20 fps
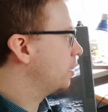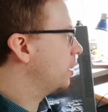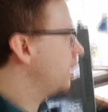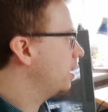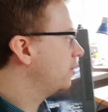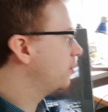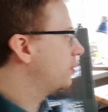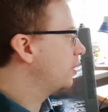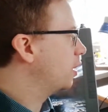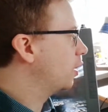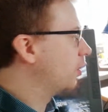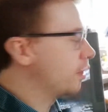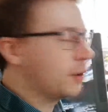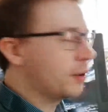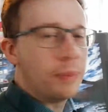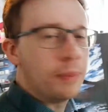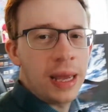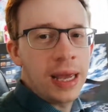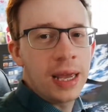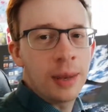Here's the other
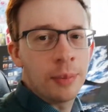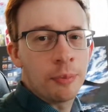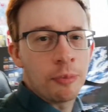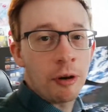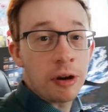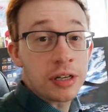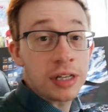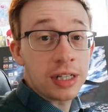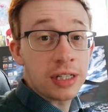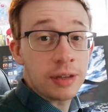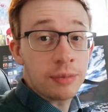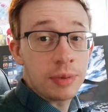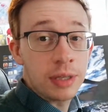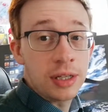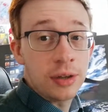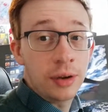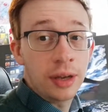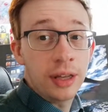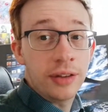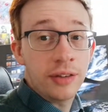big project I've been doing in